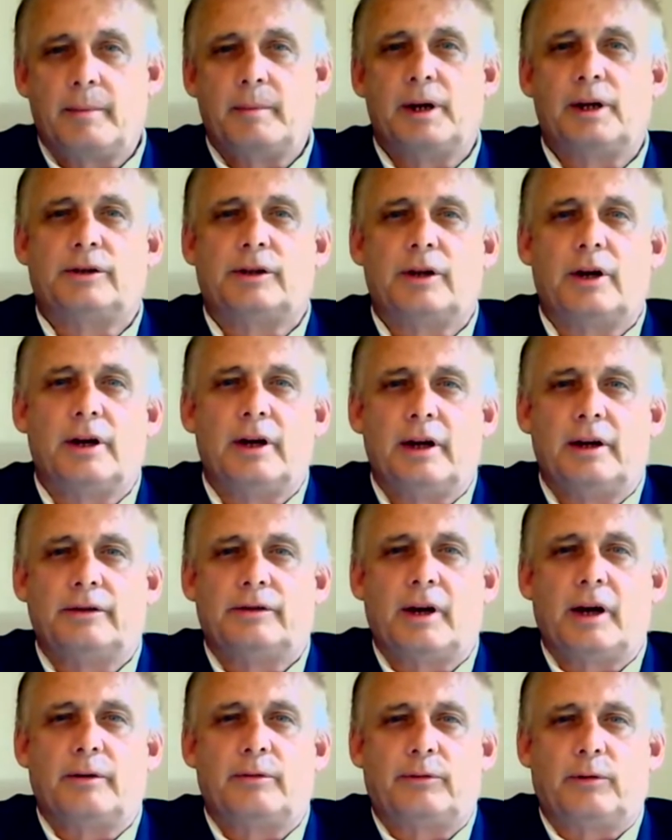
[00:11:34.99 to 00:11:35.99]
Klayman is
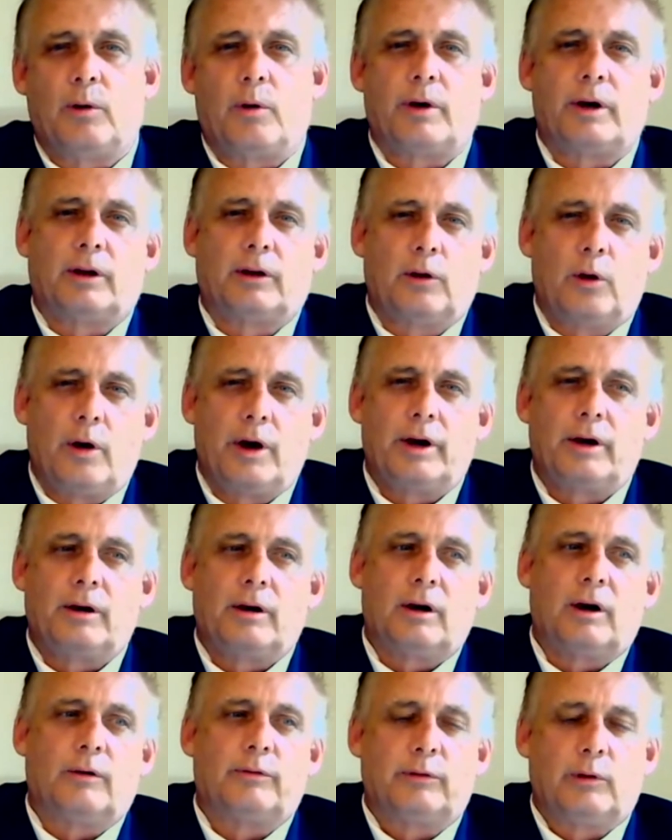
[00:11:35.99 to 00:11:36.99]
a Florida
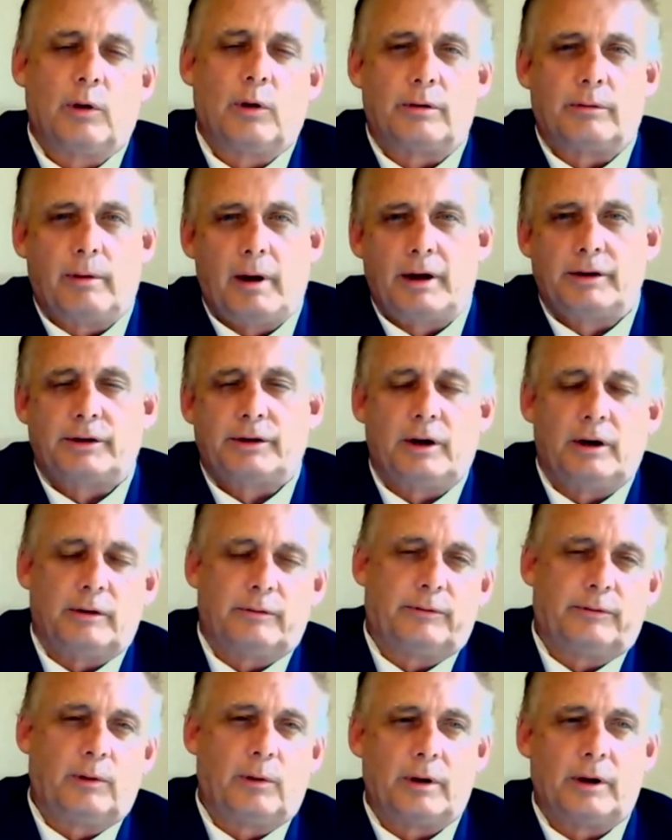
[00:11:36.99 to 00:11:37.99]
lawyer, a Florida
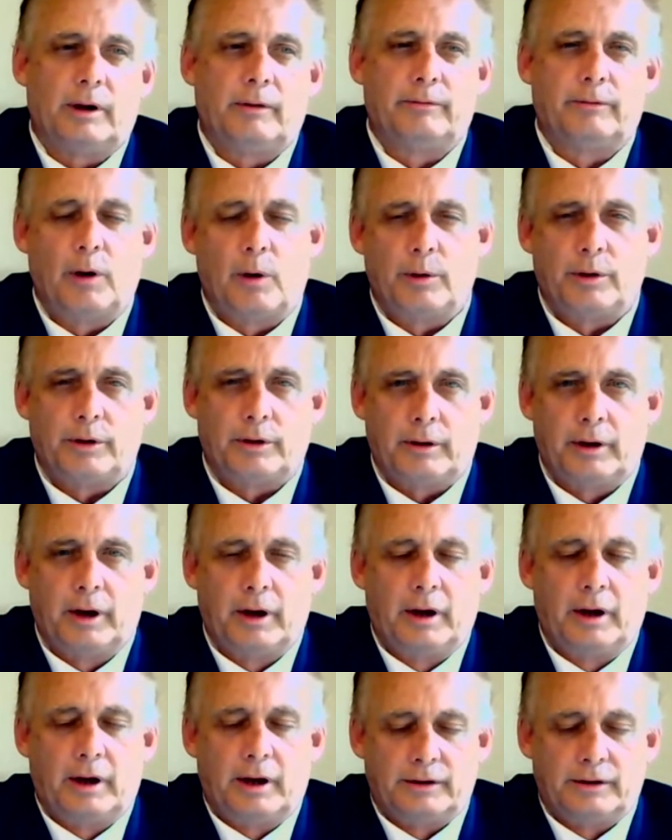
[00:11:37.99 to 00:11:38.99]
resident, a Florida
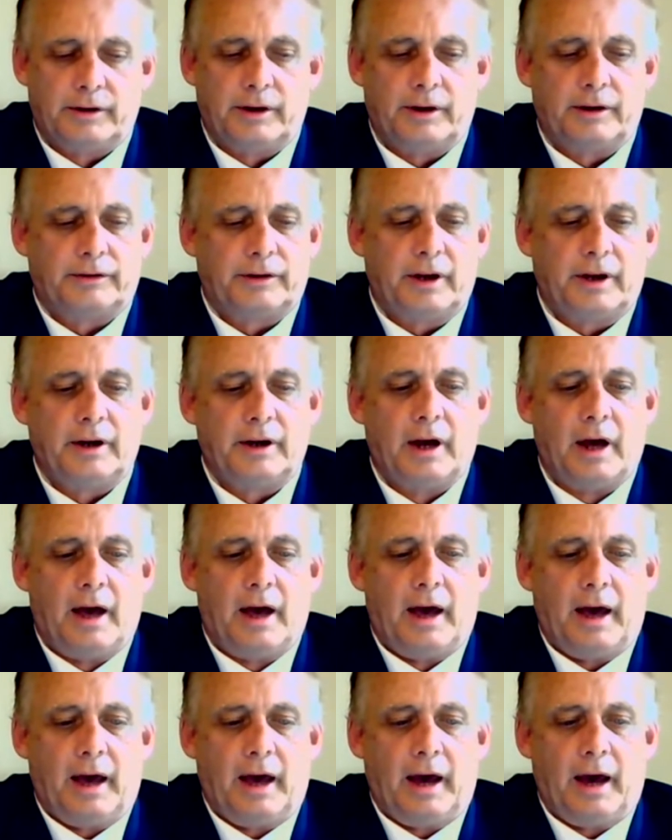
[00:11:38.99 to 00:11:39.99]
voter, citizen,
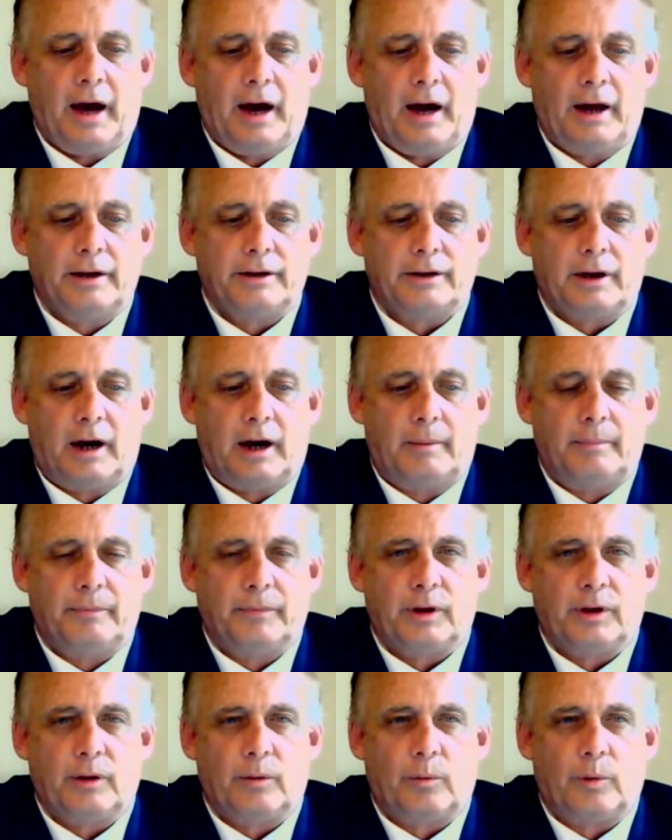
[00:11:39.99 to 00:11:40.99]
and
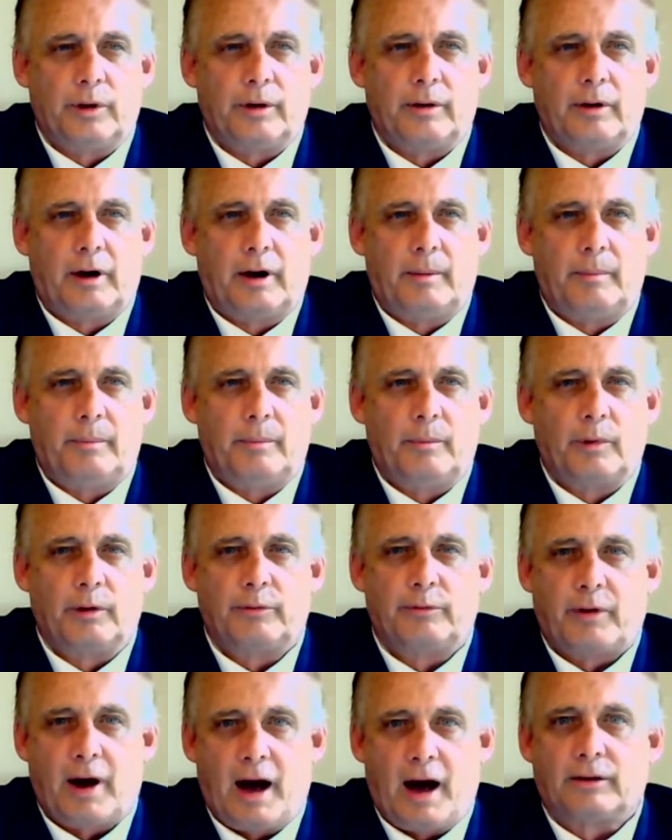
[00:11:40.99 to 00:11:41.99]
we
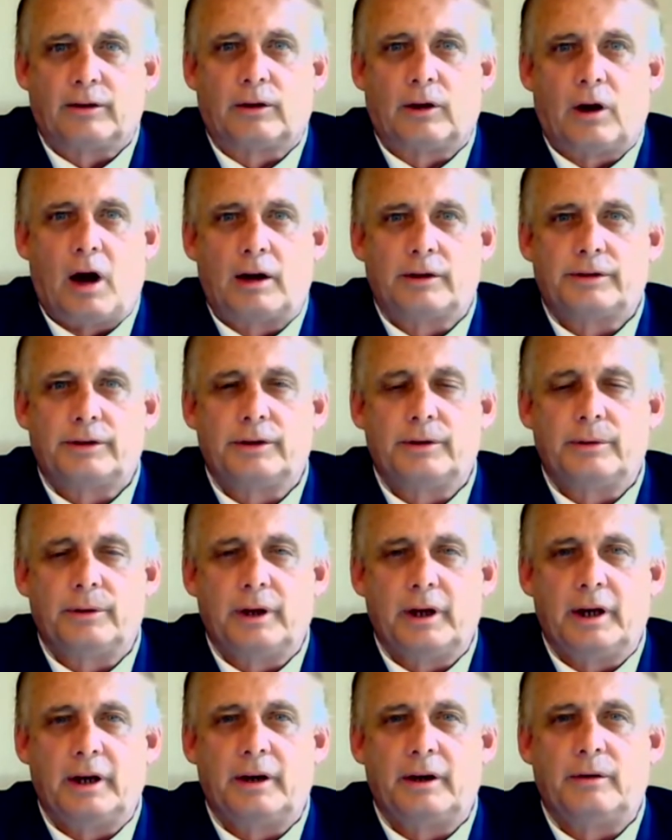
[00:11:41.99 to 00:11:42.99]
filed a
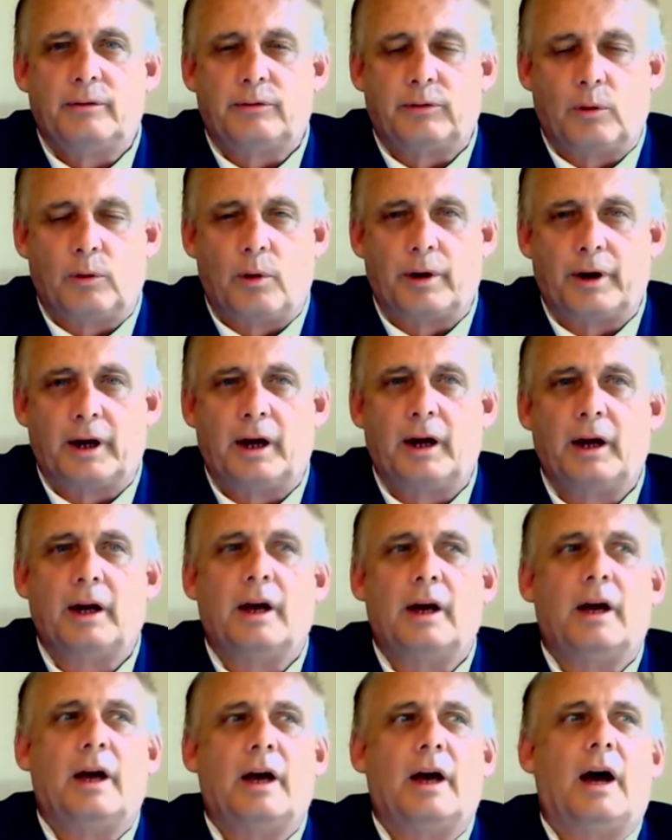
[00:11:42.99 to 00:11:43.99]
lawsuit in
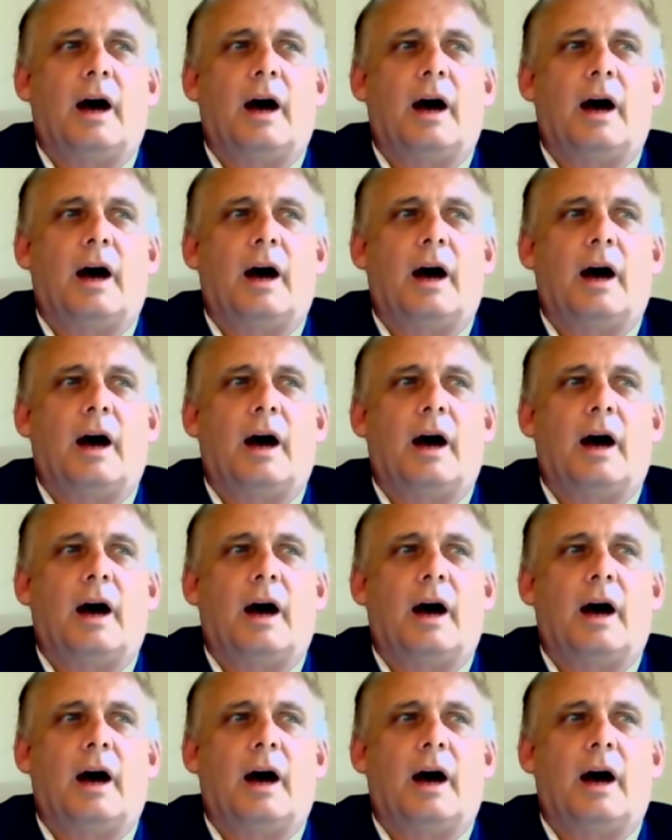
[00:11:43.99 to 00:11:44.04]
Florida